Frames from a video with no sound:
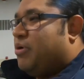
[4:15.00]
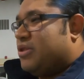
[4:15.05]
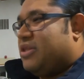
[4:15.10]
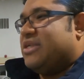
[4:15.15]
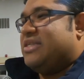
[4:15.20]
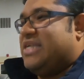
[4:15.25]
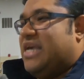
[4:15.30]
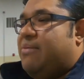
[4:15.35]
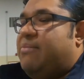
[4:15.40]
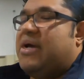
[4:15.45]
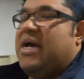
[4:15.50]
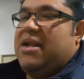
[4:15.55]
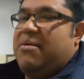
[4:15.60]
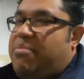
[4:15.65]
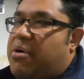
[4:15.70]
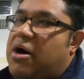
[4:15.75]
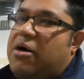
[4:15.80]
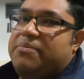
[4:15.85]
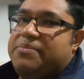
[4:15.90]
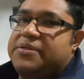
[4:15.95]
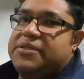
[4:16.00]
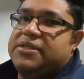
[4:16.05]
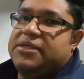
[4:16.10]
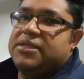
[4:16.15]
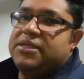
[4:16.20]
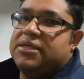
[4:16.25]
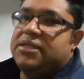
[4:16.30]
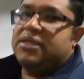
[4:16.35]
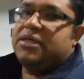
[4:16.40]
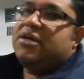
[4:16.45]
put the same kind of pumps
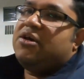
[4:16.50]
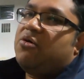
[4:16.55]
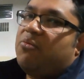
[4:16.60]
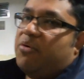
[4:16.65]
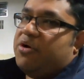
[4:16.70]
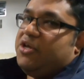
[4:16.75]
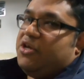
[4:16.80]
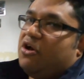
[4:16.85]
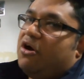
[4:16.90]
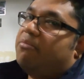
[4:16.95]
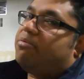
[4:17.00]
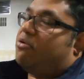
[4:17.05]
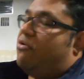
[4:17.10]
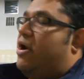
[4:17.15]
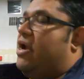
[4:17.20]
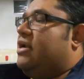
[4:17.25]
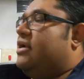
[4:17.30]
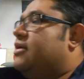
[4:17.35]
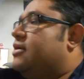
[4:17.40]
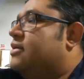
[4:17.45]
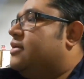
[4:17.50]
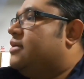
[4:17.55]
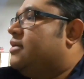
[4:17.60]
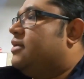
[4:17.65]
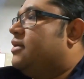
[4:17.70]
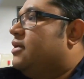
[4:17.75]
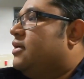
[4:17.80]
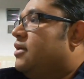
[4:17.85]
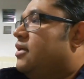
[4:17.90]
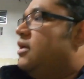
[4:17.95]
when you upgrade.
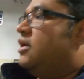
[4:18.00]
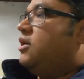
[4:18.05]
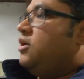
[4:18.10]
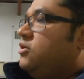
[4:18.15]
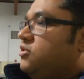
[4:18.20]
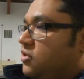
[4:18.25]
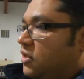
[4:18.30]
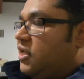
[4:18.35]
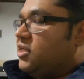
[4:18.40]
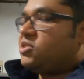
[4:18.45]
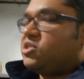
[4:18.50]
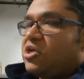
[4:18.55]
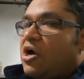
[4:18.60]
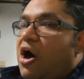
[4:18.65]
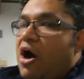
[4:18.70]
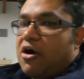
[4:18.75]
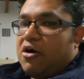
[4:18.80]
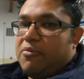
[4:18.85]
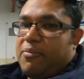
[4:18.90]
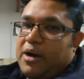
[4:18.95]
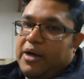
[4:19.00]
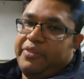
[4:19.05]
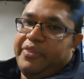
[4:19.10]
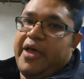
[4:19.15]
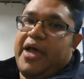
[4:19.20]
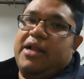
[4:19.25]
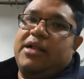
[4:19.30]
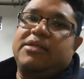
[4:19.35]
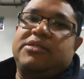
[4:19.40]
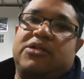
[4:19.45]
So let's talk about
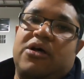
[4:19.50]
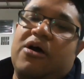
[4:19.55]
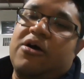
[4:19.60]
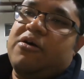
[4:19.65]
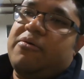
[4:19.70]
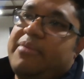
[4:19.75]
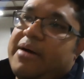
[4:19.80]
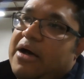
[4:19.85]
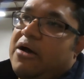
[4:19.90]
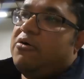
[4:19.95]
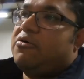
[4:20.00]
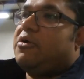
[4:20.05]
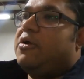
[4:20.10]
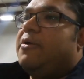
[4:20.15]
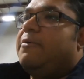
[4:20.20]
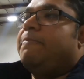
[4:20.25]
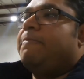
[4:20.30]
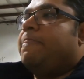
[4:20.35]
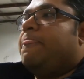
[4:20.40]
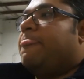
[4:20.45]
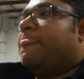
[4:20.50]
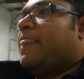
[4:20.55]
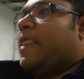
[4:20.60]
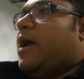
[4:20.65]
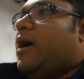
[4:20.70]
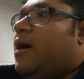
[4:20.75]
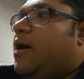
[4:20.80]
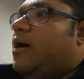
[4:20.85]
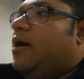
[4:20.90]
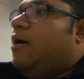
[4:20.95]
that. Let's talk about
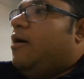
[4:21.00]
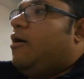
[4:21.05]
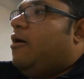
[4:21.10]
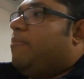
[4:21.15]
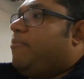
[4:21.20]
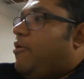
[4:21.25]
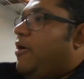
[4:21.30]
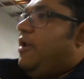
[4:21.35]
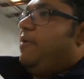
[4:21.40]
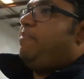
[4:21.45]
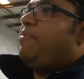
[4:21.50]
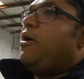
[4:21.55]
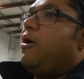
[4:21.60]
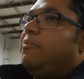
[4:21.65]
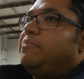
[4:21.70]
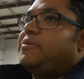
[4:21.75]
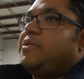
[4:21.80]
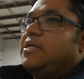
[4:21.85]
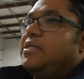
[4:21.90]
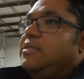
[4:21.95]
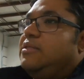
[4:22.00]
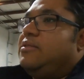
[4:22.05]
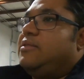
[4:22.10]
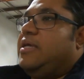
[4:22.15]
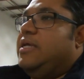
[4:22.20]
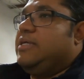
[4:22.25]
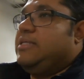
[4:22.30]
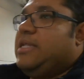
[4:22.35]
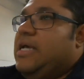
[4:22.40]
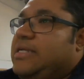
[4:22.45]
upgraded pumps and
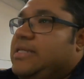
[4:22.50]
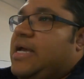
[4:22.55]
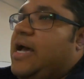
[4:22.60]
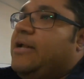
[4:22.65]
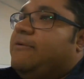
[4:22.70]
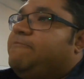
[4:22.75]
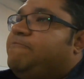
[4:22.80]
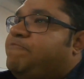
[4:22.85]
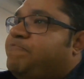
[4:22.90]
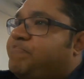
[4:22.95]
things like that.